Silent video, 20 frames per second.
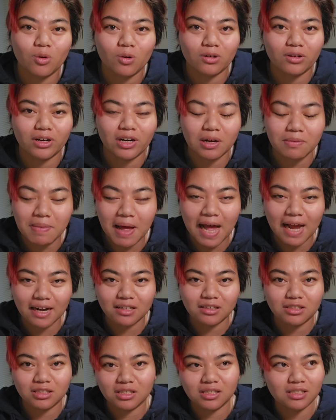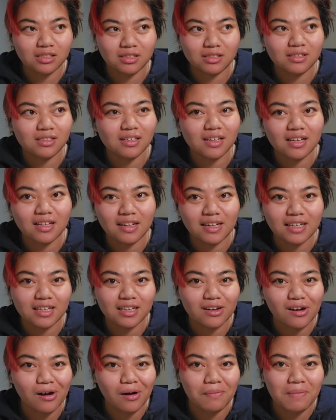ordering packages.
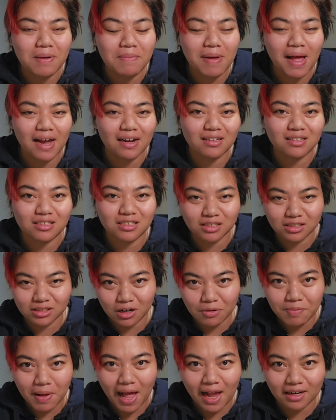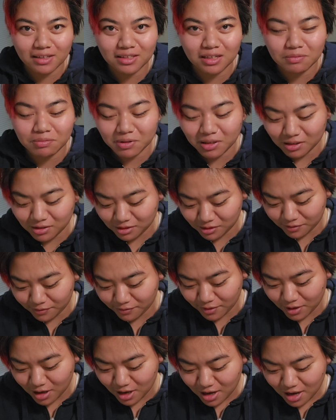Like all my packages are backed up because of
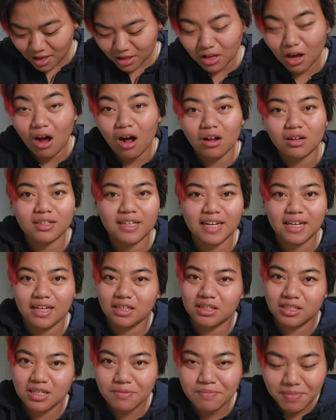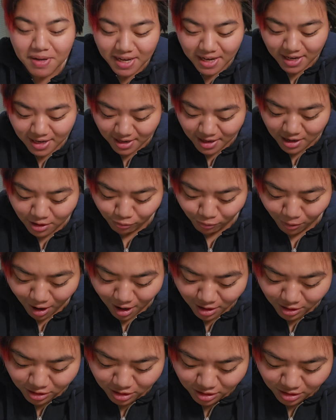the holiday shipping and
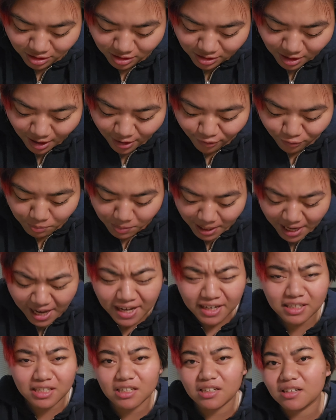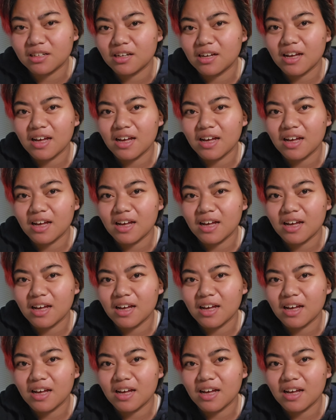rush and stuff, but I did